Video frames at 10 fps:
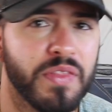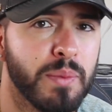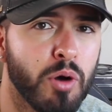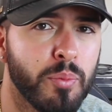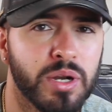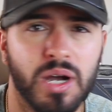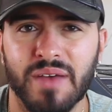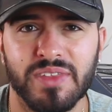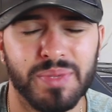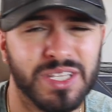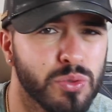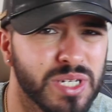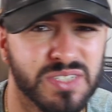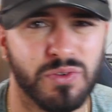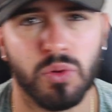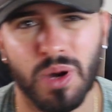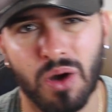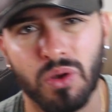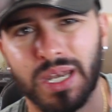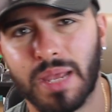are they popular? Have they been doing this for a
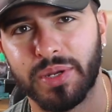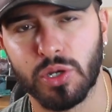while? Let me